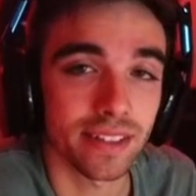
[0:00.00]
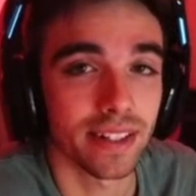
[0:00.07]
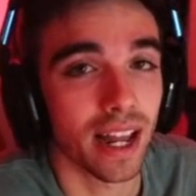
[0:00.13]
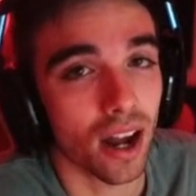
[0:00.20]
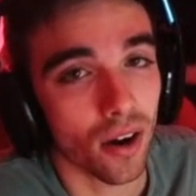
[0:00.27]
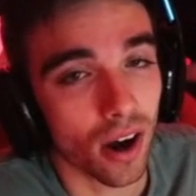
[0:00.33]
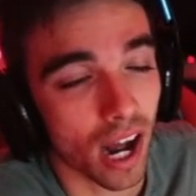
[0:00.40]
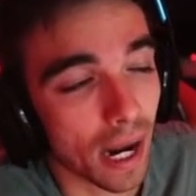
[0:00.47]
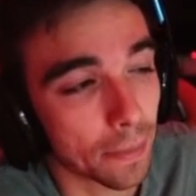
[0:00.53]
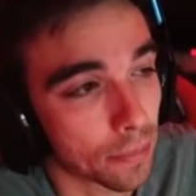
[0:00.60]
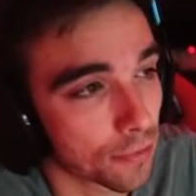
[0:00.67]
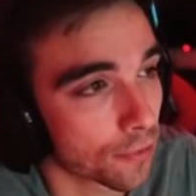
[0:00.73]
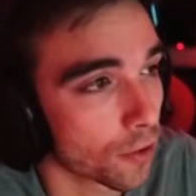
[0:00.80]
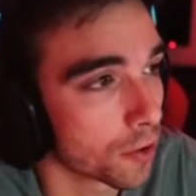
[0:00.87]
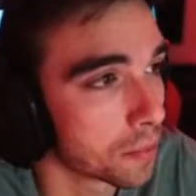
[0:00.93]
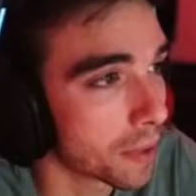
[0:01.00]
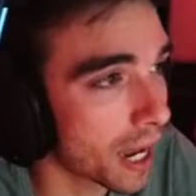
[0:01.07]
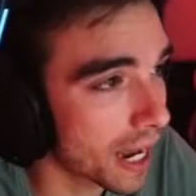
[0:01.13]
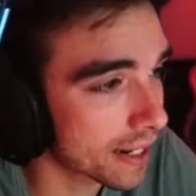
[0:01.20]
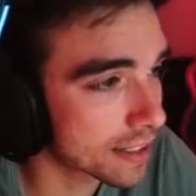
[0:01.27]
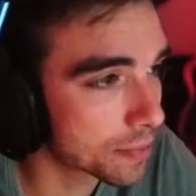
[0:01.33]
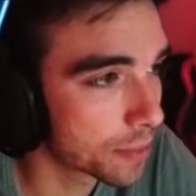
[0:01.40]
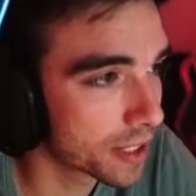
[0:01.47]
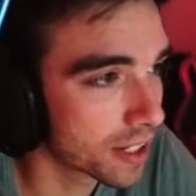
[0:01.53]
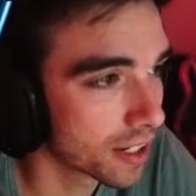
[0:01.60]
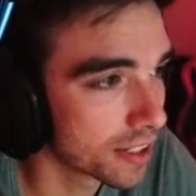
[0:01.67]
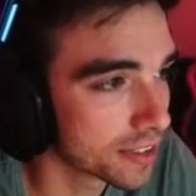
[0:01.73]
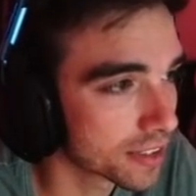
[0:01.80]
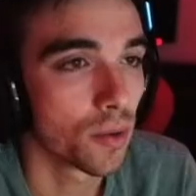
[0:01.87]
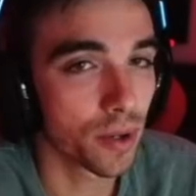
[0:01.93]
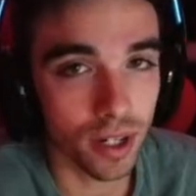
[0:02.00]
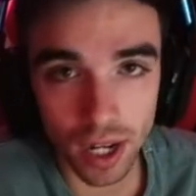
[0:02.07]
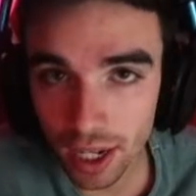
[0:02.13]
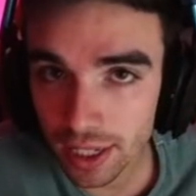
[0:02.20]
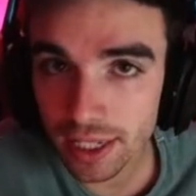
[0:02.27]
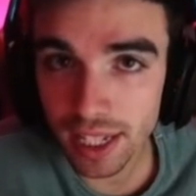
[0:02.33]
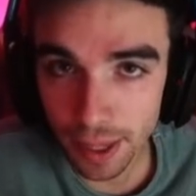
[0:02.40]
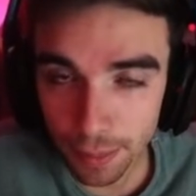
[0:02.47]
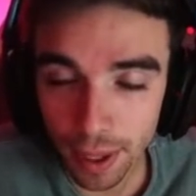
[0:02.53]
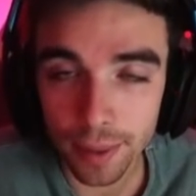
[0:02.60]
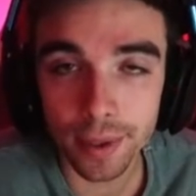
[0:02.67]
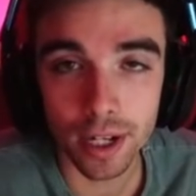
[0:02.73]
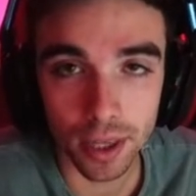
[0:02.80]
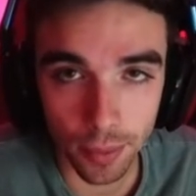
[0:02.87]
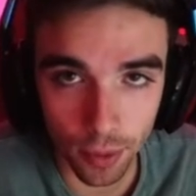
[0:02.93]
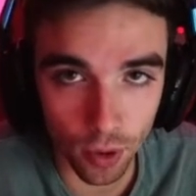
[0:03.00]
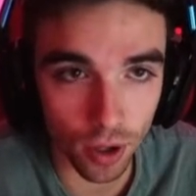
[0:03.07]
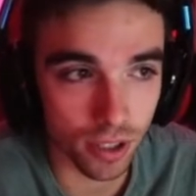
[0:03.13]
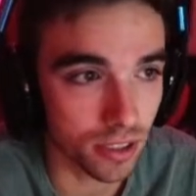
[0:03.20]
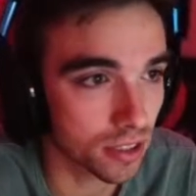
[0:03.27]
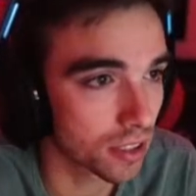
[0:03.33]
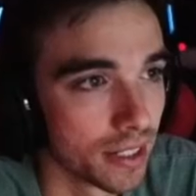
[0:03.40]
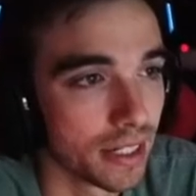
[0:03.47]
Now, I prefer max because we're not going to get babied on the boards.